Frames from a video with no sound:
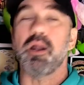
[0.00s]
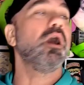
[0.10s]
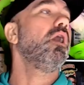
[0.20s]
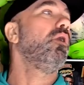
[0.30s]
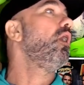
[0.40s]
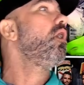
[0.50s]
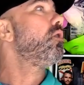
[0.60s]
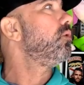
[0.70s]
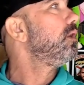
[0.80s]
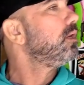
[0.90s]

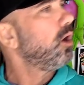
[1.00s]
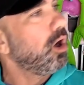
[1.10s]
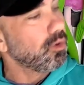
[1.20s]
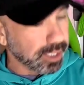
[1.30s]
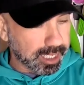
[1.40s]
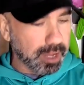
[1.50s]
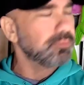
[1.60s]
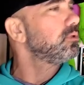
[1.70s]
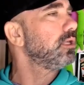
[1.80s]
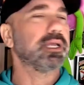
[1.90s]

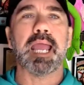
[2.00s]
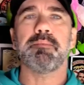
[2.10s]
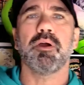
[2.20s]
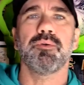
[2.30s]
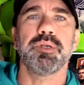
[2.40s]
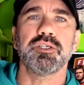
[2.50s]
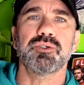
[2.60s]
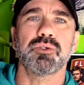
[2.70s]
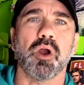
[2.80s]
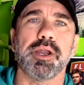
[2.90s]
the game already
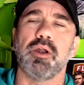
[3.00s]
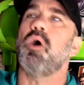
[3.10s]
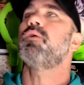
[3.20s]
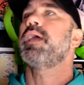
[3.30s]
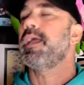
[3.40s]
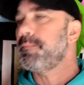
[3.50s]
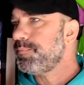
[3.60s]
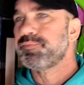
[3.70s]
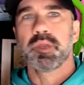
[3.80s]
started. Okay.